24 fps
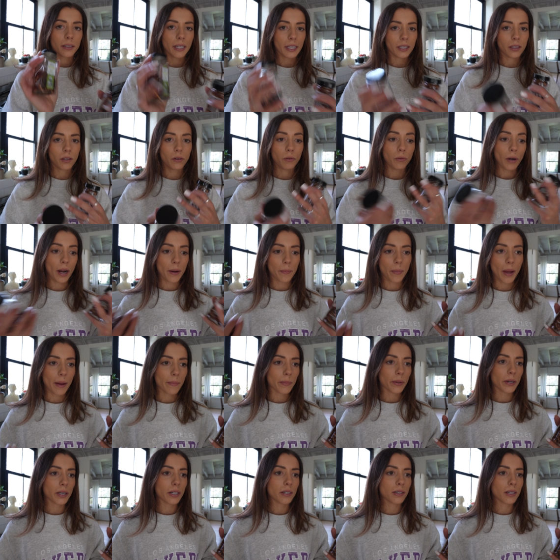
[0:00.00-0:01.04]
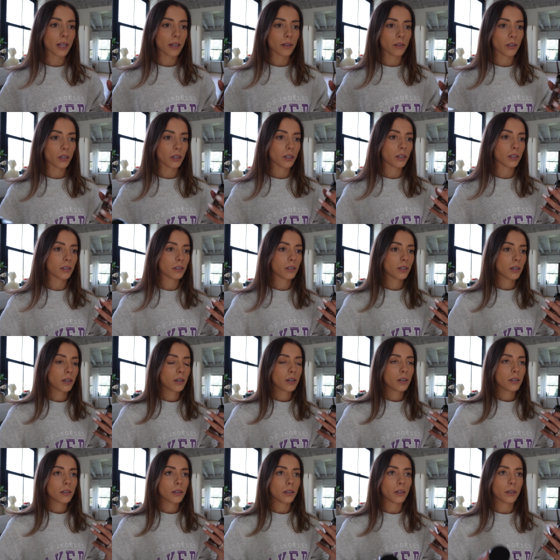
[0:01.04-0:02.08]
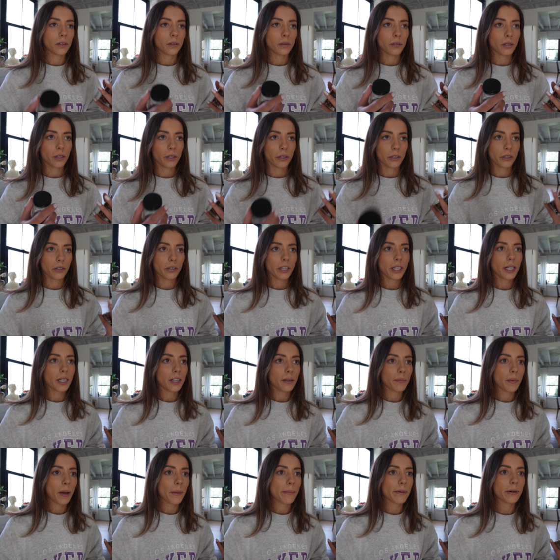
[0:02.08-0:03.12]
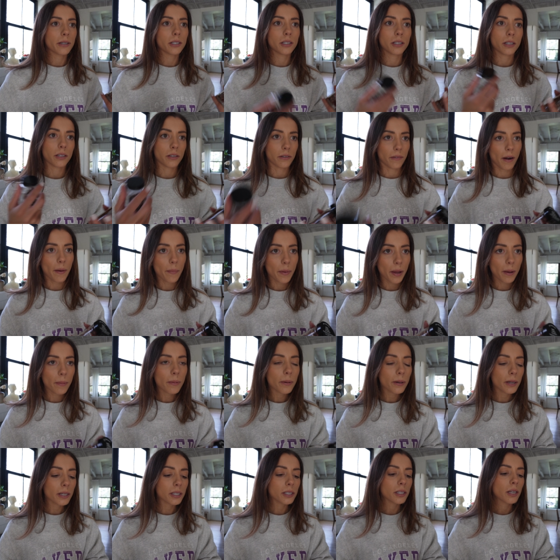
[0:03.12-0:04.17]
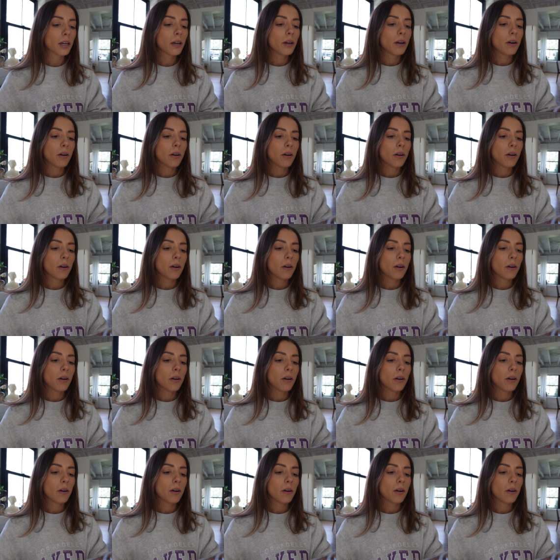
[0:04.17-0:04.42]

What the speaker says: Like the red peppers that look, they're green peppers and they're red peppers?